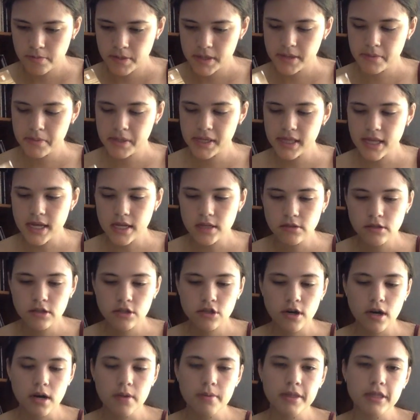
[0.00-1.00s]
I mean, that's what's
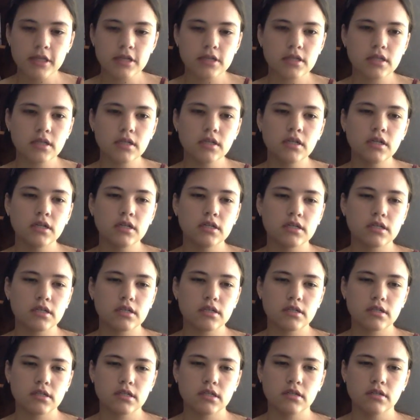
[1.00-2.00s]
great about the series,
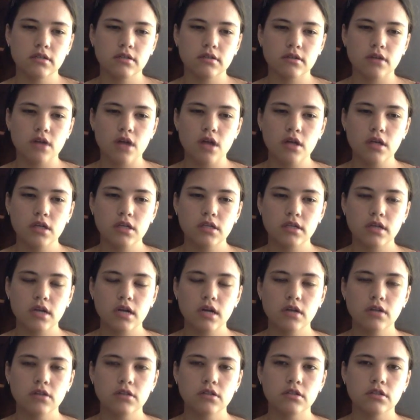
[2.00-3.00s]
is there's all these
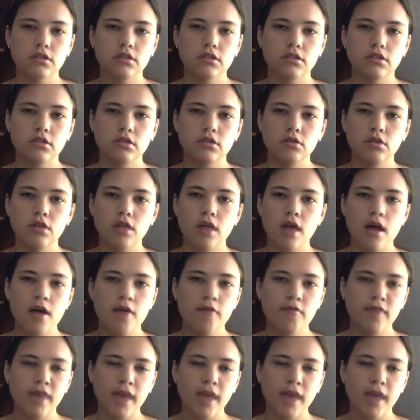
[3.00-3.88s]
characters you love